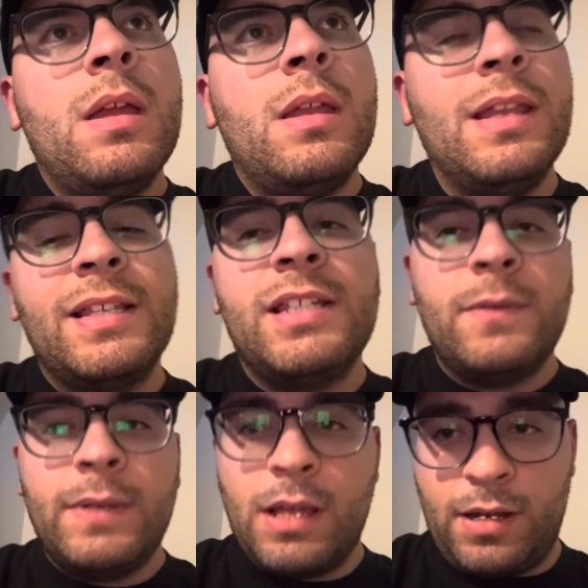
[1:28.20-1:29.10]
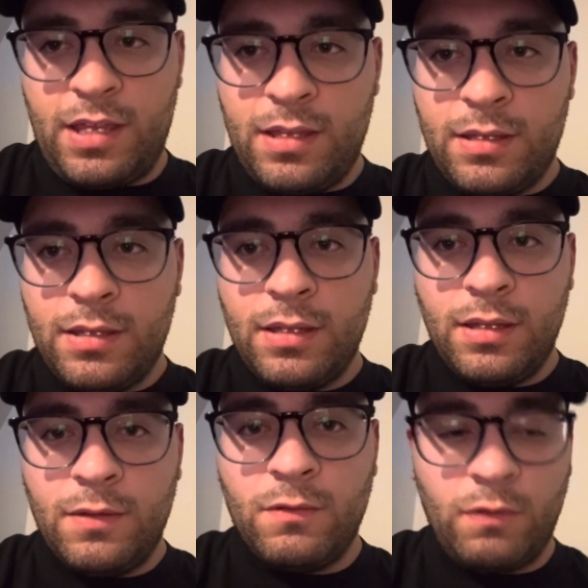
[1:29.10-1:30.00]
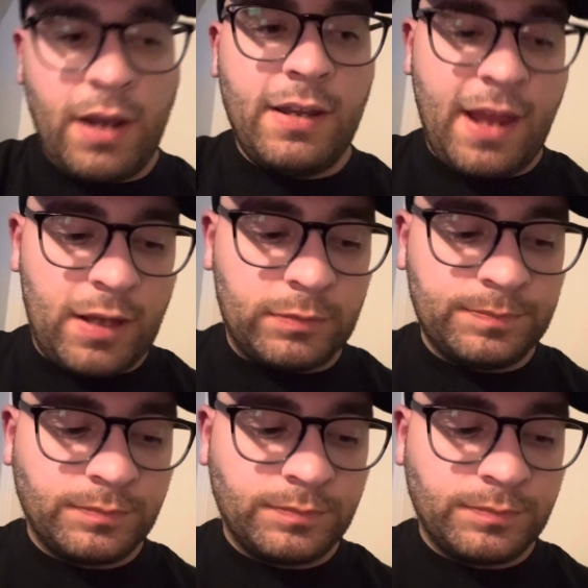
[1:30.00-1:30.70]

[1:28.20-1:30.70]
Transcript: Nick Sirianni, right now,